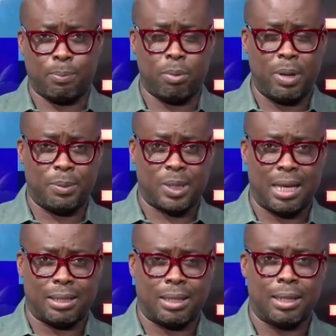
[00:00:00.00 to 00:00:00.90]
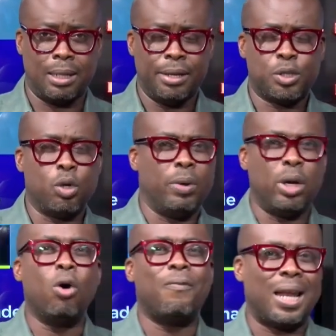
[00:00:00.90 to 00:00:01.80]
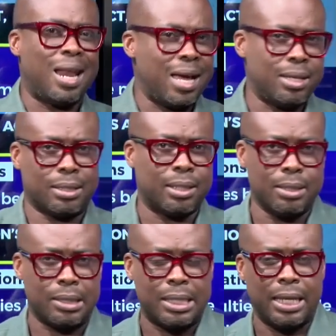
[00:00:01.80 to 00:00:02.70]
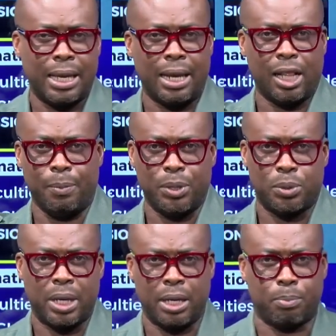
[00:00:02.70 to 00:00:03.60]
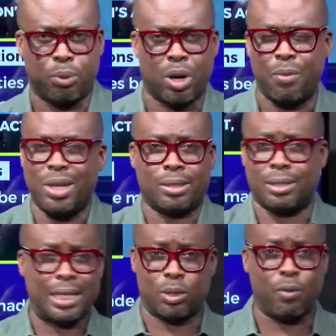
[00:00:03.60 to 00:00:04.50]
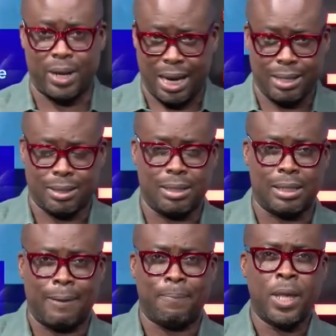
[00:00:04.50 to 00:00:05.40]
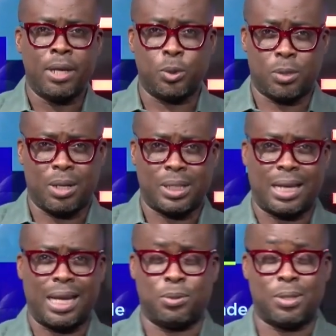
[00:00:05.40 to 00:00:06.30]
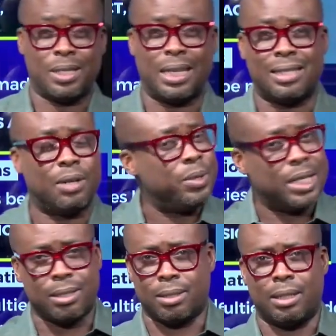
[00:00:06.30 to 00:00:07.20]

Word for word: problem started. So we overlicensed the LLB training program. We just overlicensed them 2009, 2010. We just